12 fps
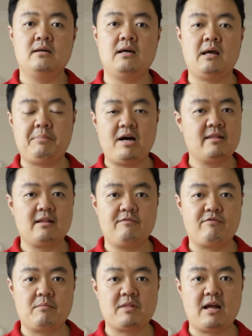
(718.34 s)
And apart
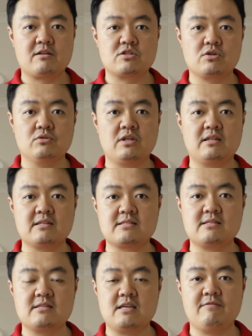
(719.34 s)
from that, Sony
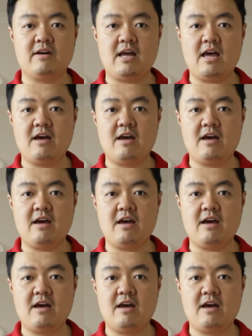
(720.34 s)
doesn't even